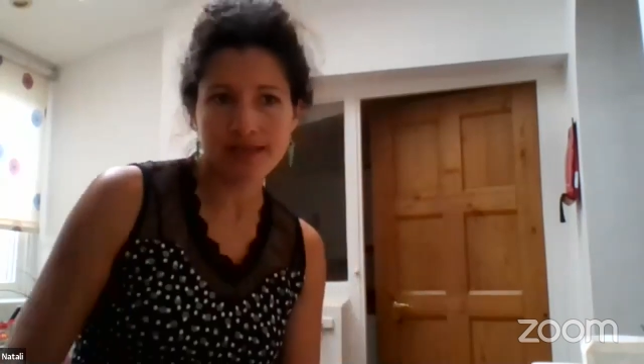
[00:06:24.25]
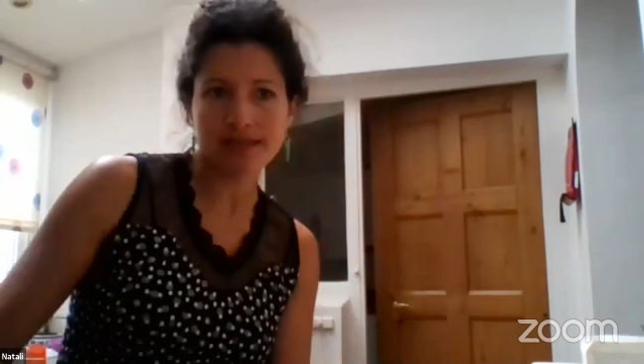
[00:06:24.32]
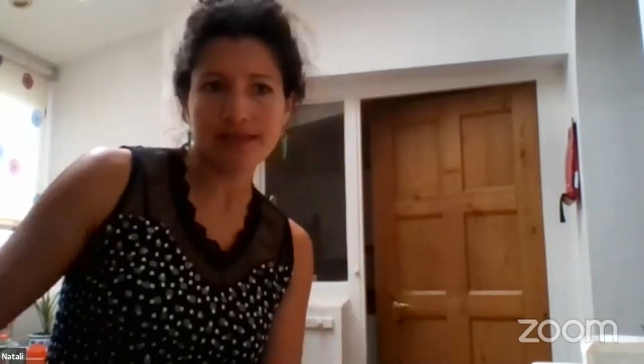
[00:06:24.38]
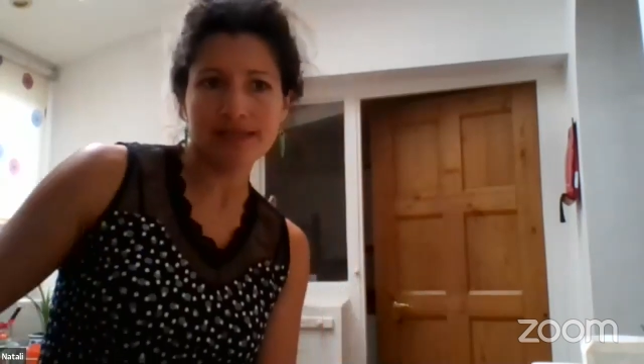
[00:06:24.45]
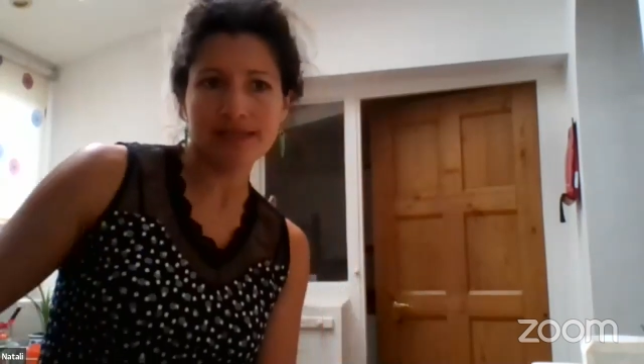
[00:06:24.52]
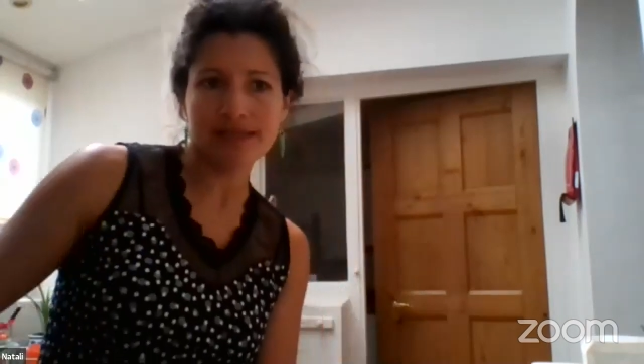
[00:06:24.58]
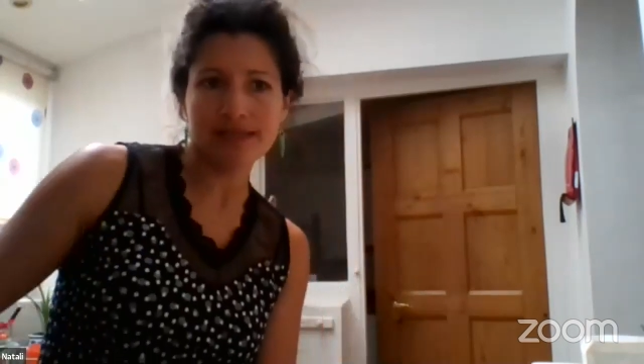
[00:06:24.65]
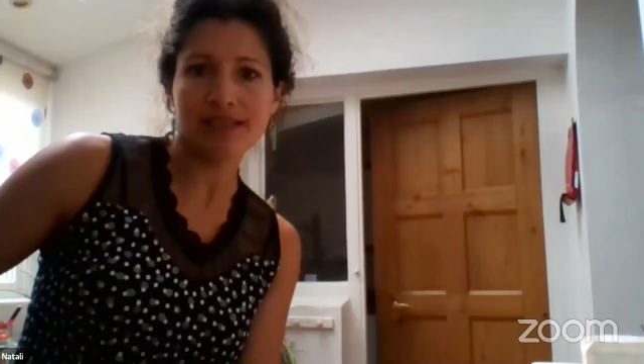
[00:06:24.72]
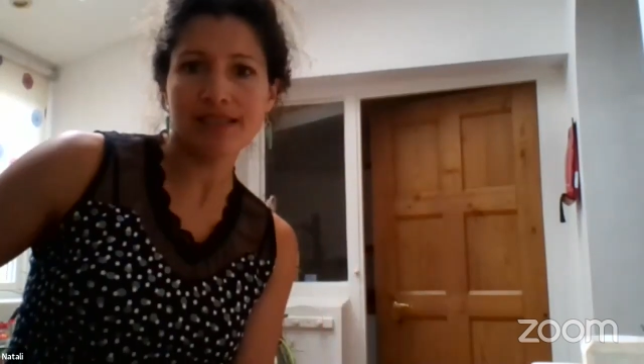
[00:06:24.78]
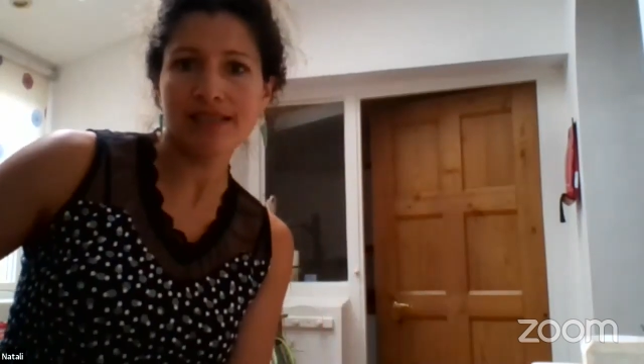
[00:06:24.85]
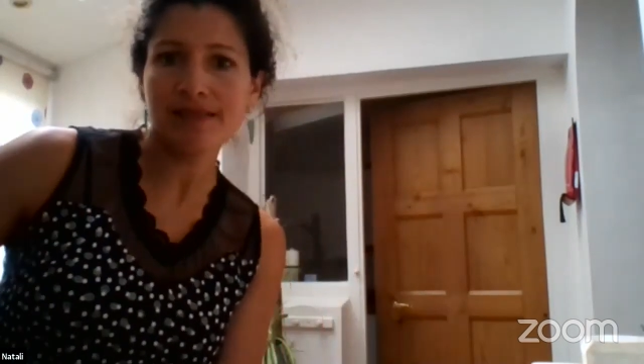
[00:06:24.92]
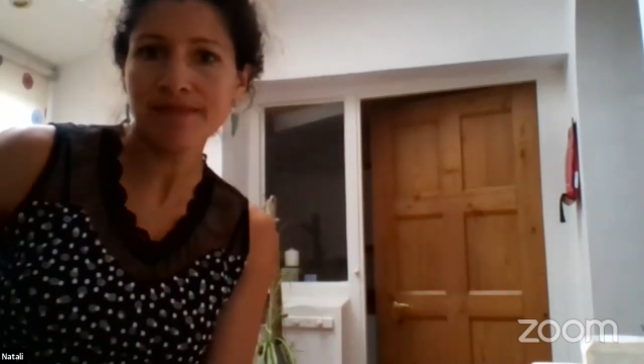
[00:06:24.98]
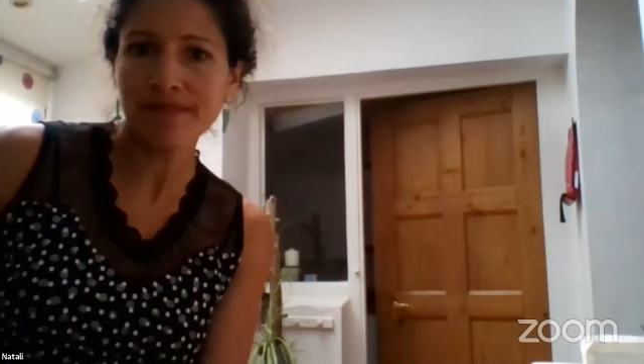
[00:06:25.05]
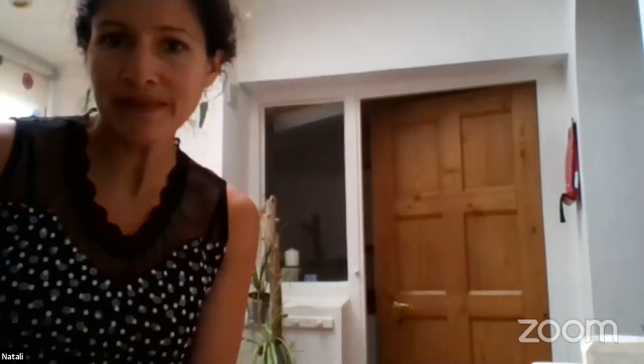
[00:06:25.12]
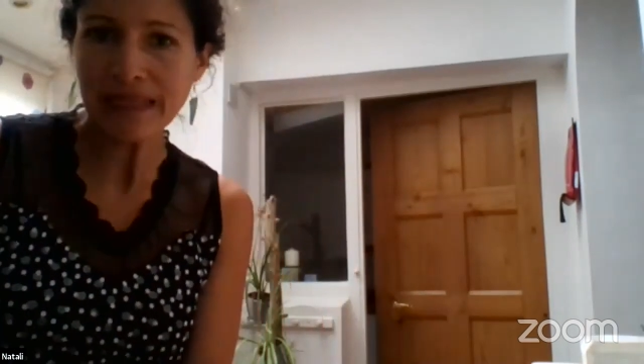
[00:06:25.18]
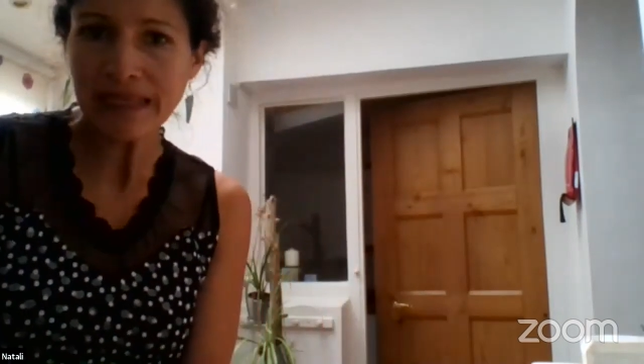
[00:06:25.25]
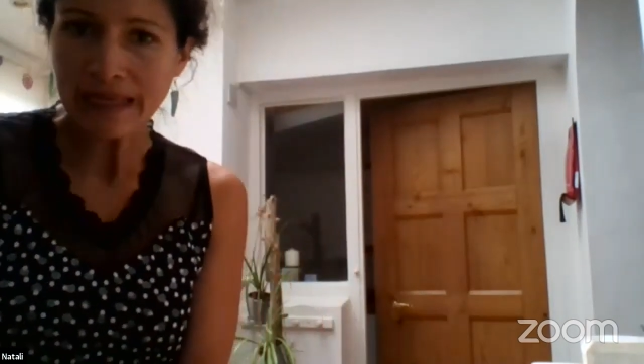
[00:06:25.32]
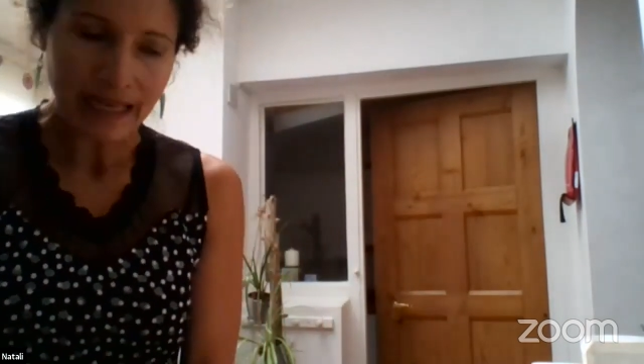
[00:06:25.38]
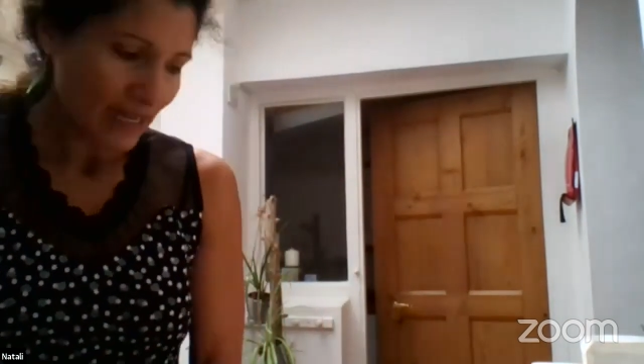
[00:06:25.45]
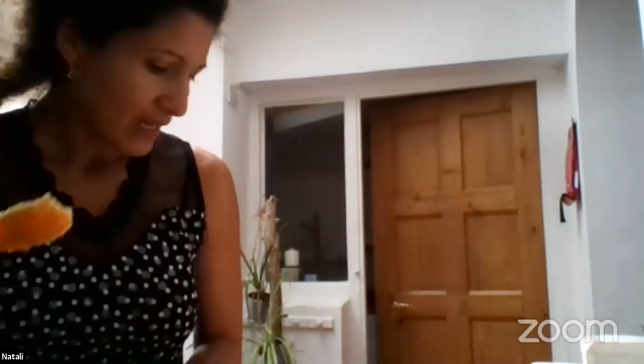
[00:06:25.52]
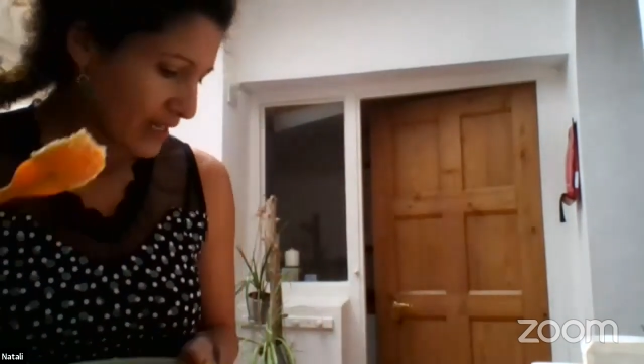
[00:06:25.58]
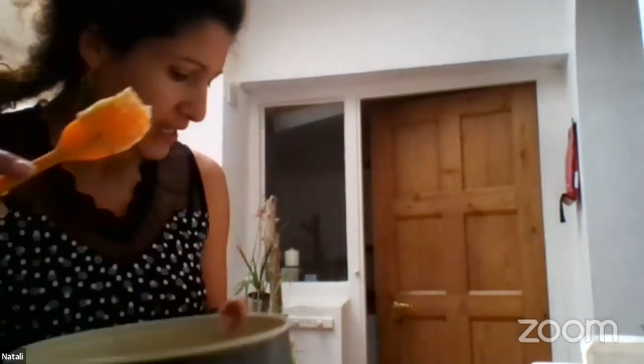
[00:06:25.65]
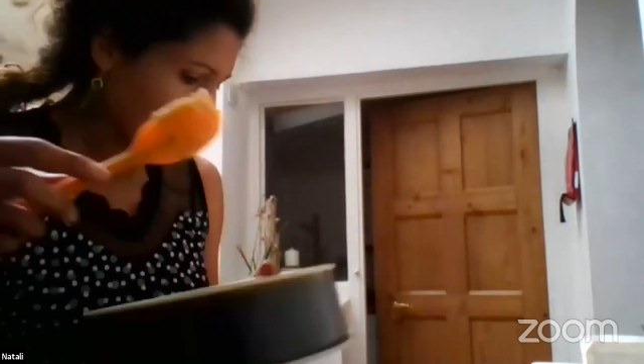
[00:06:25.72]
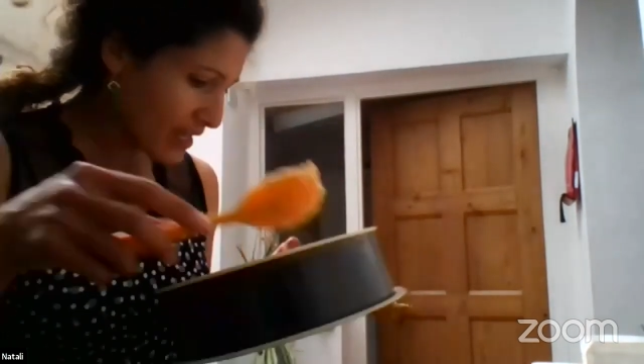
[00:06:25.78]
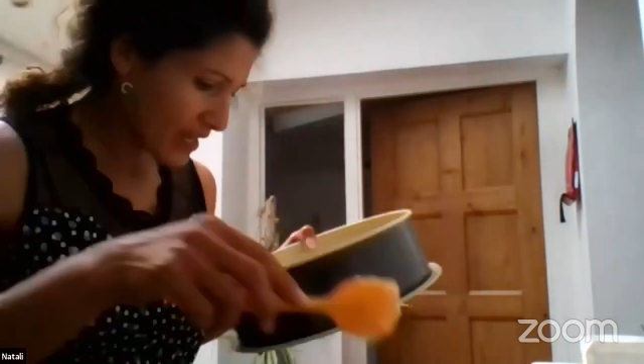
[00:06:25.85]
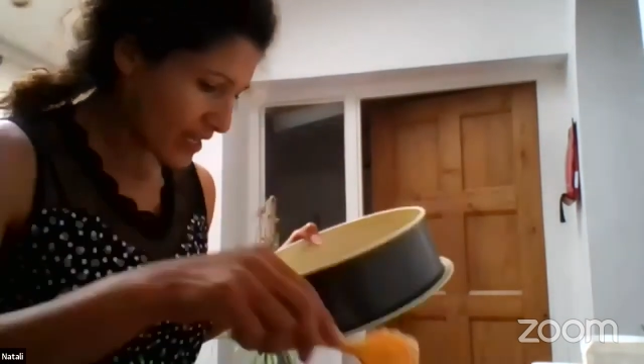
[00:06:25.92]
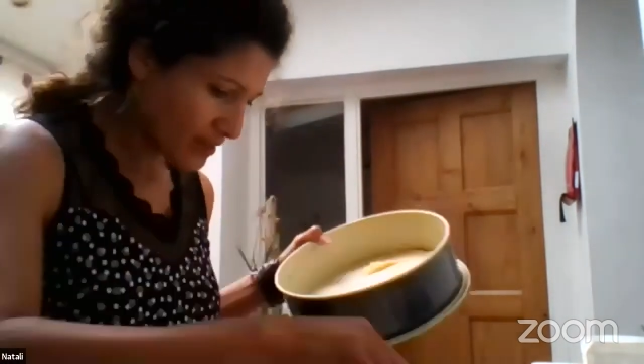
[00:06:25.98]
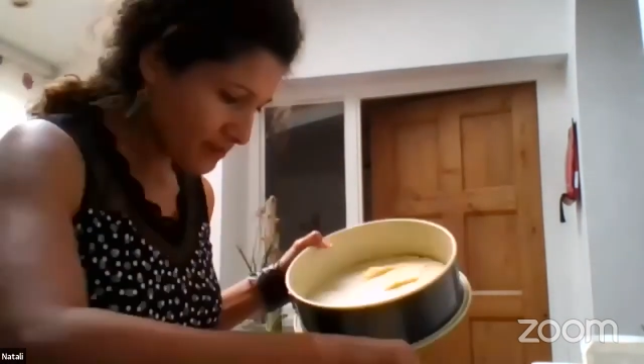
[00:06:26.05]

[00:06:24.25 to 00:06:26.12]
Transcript: see it again.